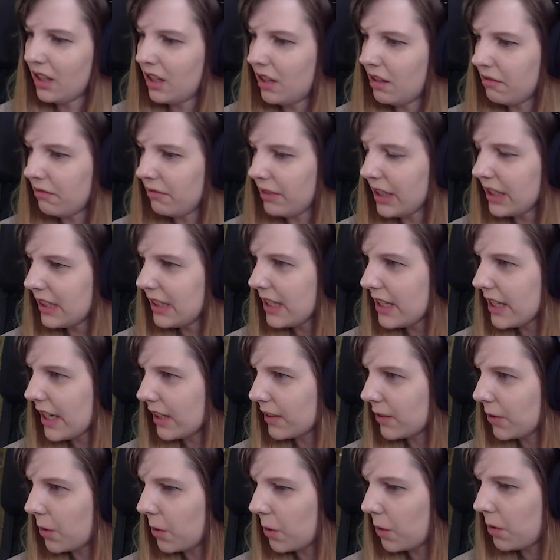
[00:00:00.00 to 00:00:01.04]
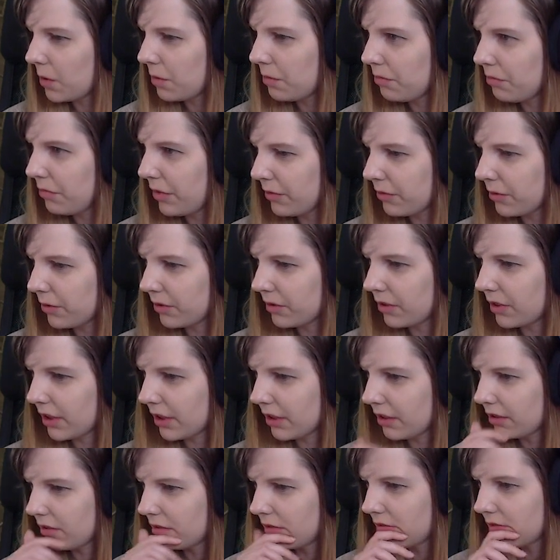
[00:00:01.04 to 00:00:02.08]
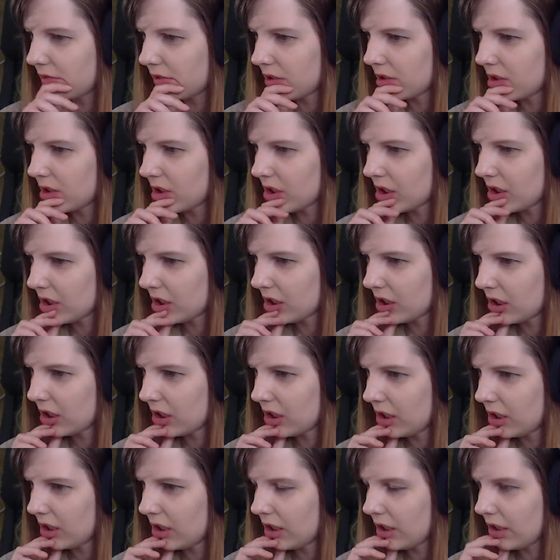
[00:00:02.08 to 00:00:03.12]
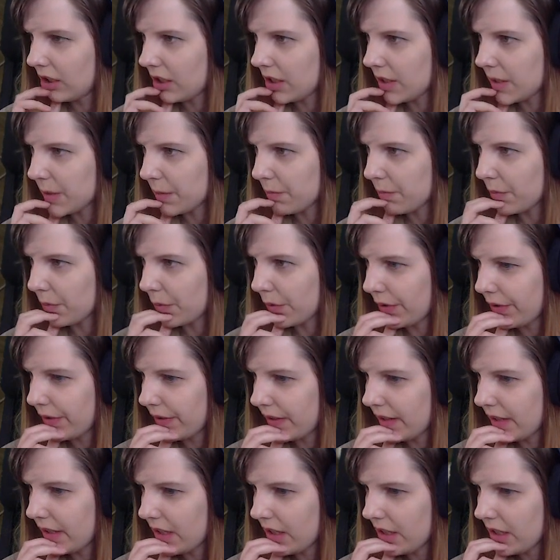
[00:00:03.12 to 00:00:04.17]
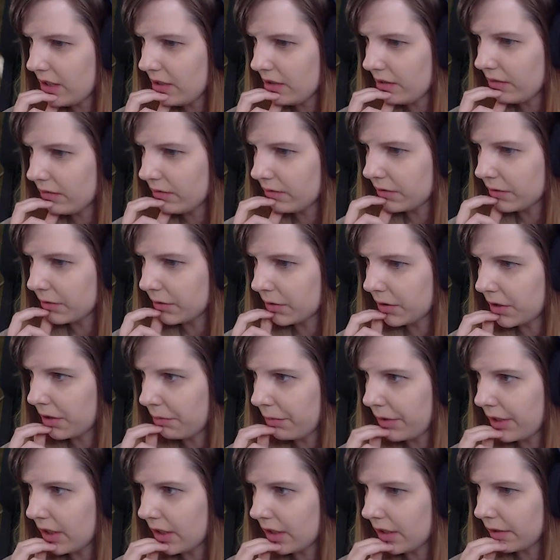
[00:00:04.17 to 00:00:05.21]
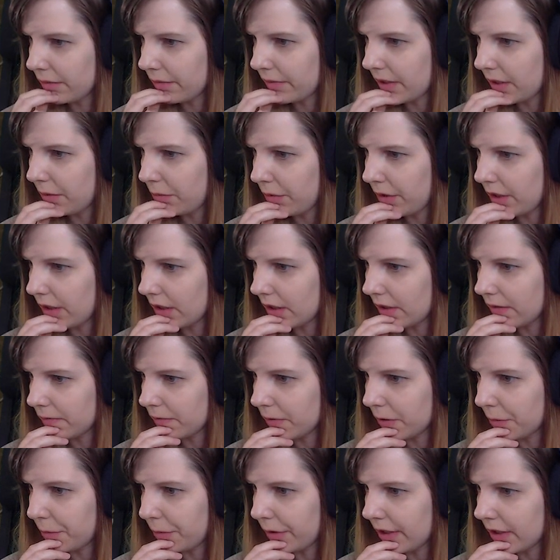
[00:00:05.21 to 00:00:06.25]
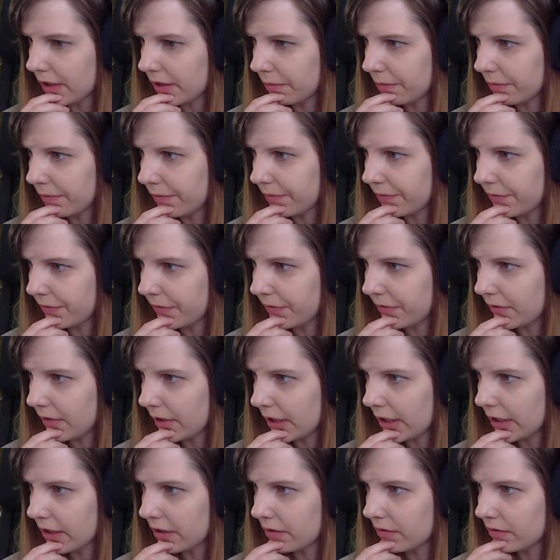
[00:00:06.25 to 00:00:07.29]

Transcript: Will they get home before his birthday? four p m, three p m, four p m. Yeah.